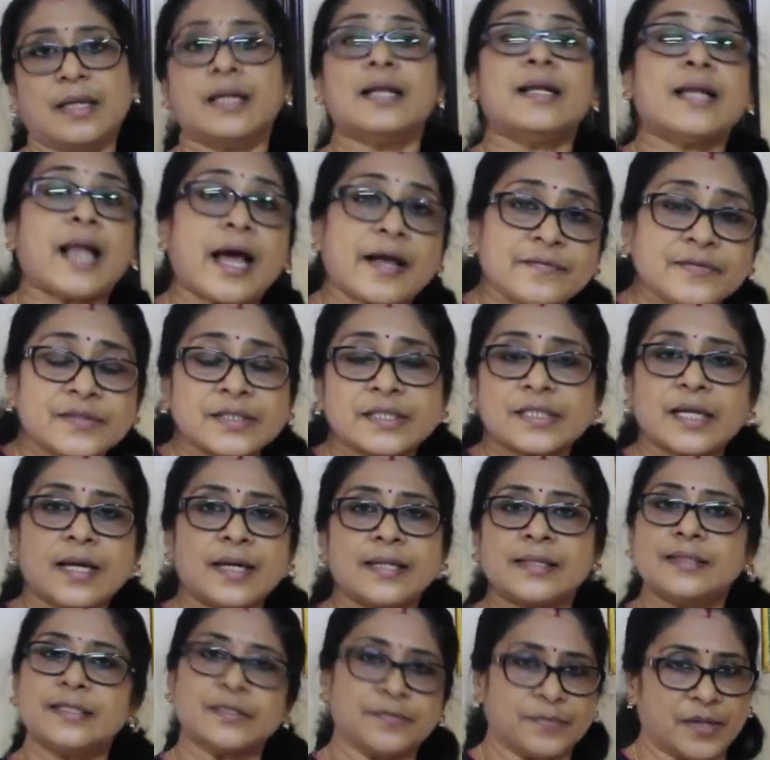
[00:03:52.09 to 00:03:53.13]

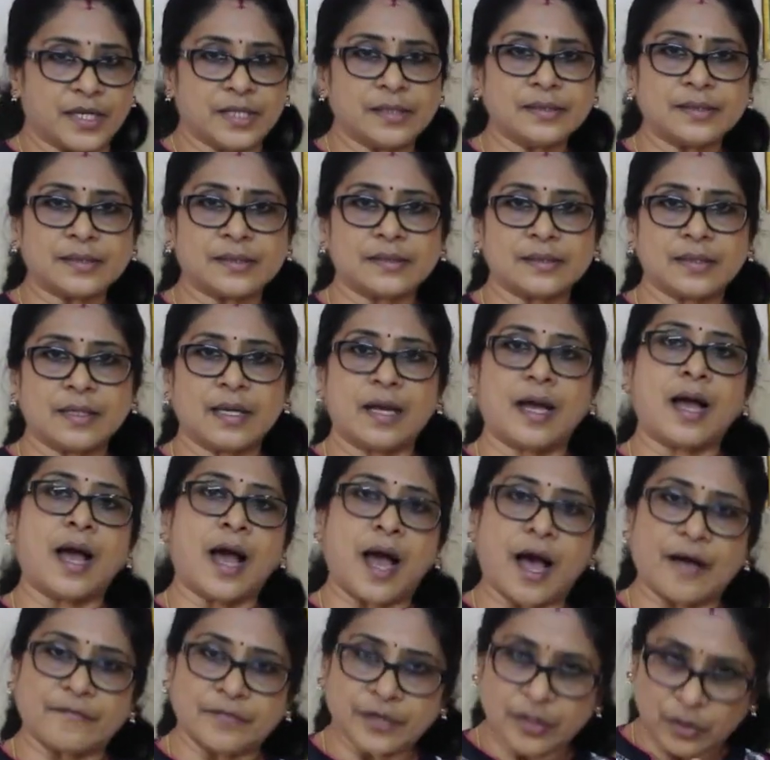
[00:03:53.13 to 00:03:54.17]
Lifestyles means
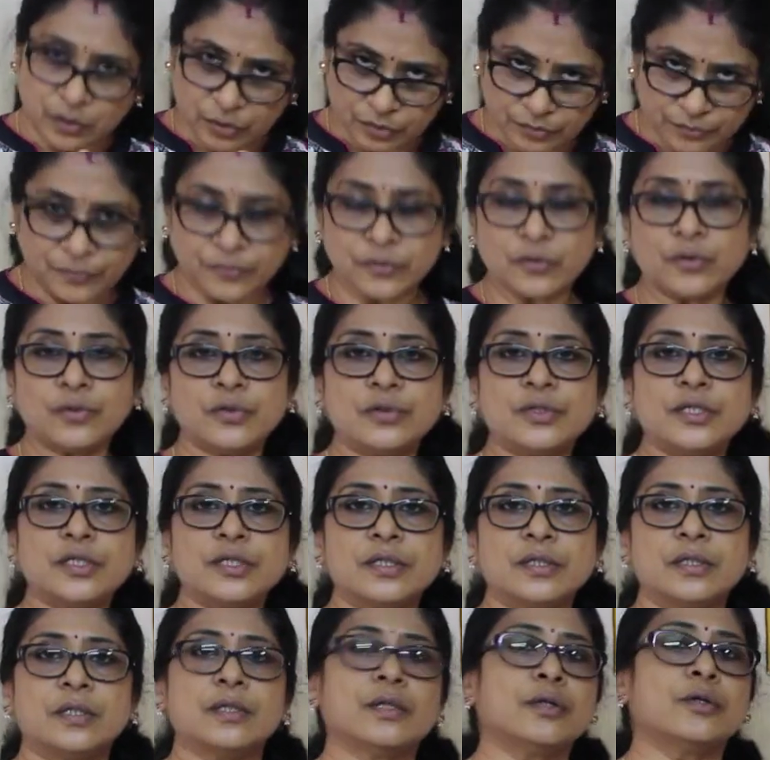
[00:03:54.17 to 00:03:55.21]
having good food,
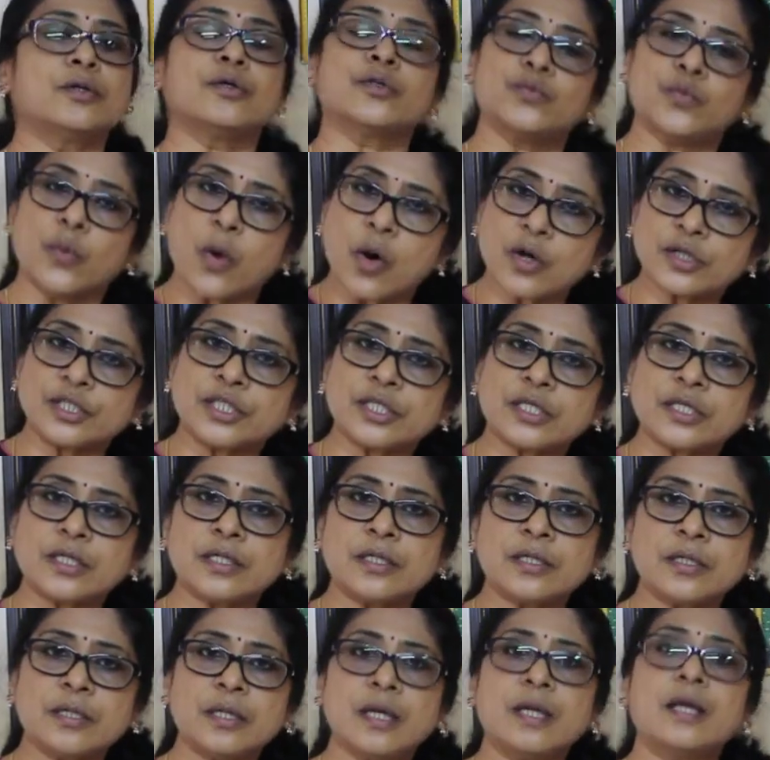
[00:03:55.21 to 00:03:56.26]
good
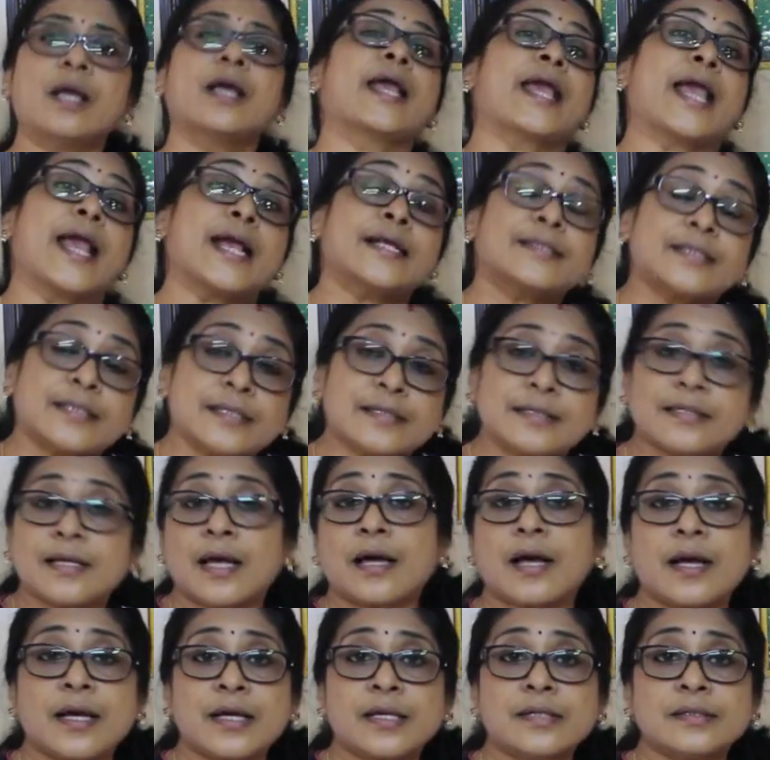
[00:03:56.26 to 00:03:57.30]
water,
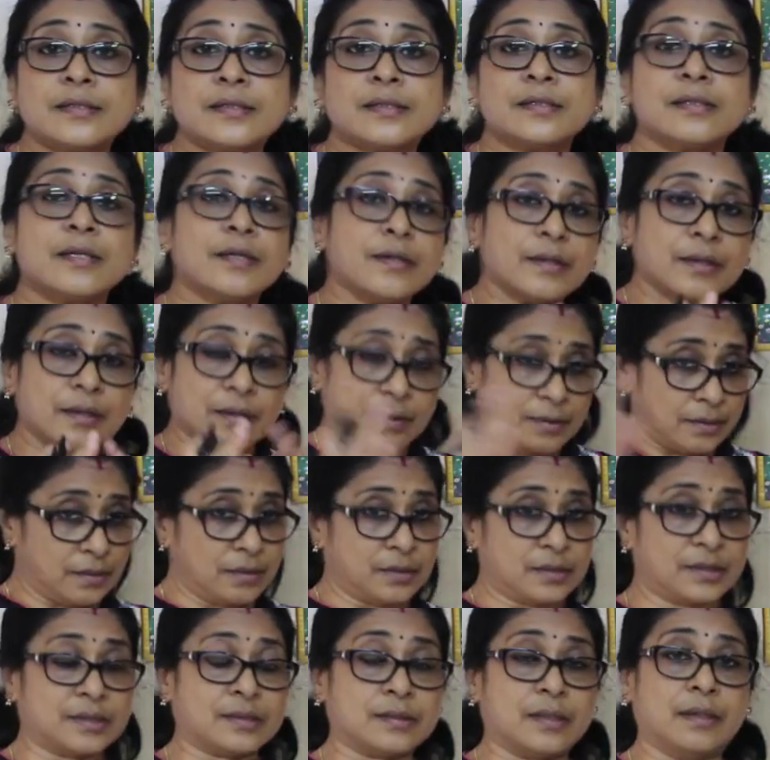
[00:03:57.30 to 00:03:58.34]
exercise,
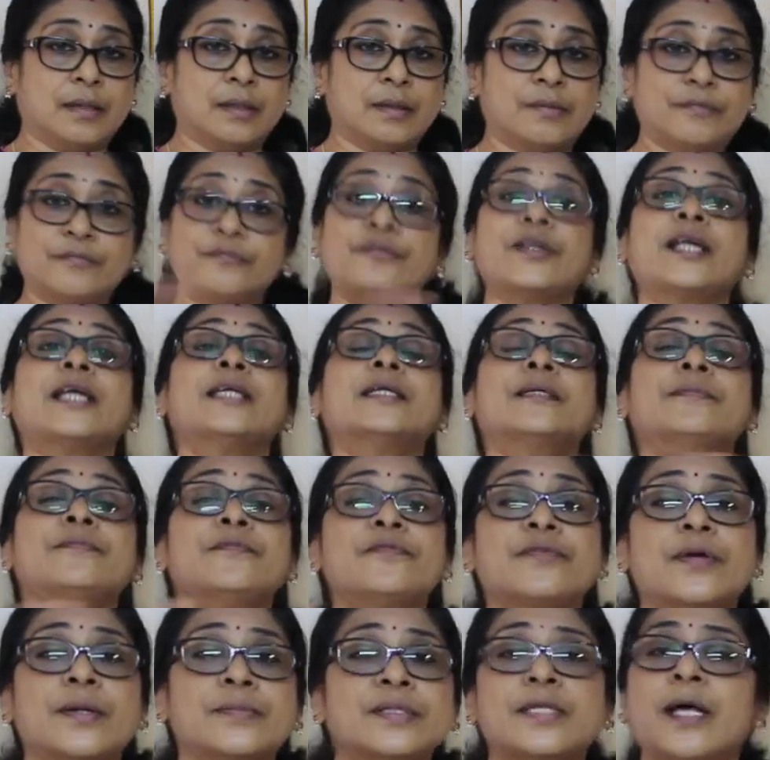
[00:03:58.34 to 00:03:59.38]
freedom
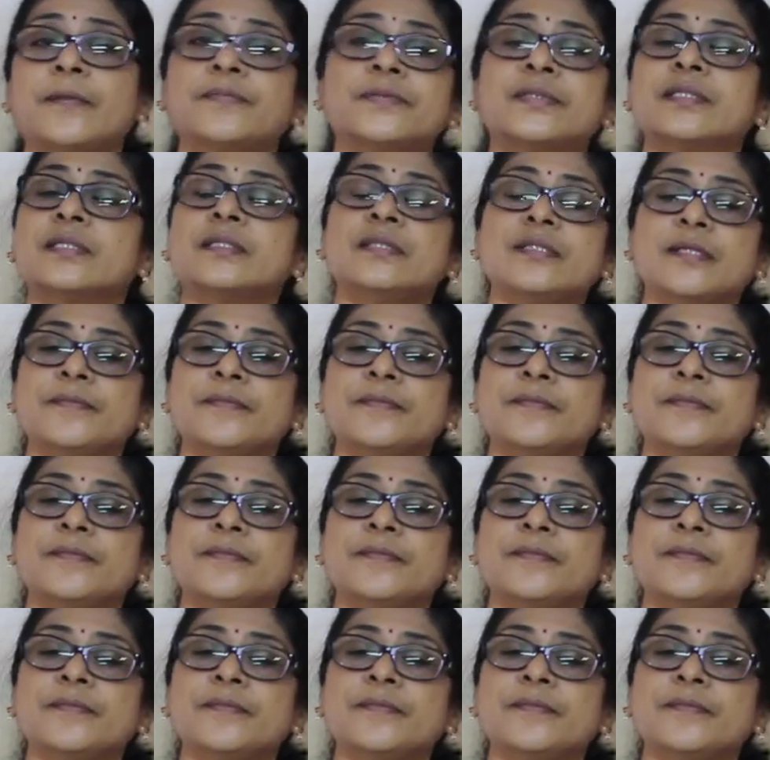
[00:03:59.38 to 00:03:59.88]
from substance